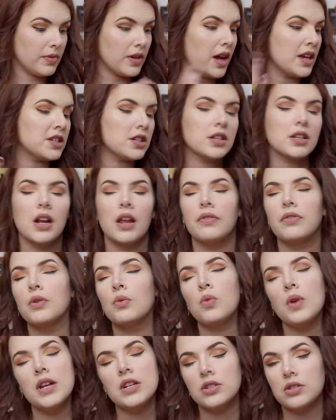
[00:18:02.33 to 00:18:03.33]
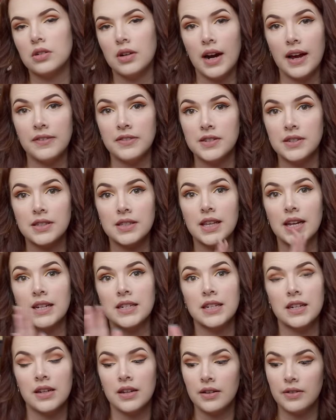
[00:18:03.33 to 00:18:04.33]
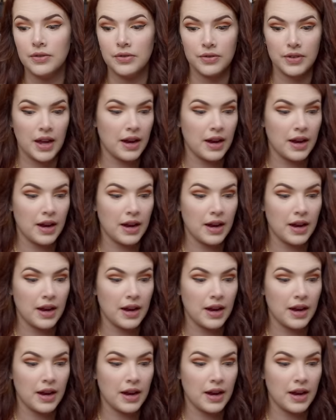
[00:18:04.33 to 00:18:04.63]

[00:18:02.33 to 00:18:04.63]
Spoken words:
I just love the witchcraft aesthetic of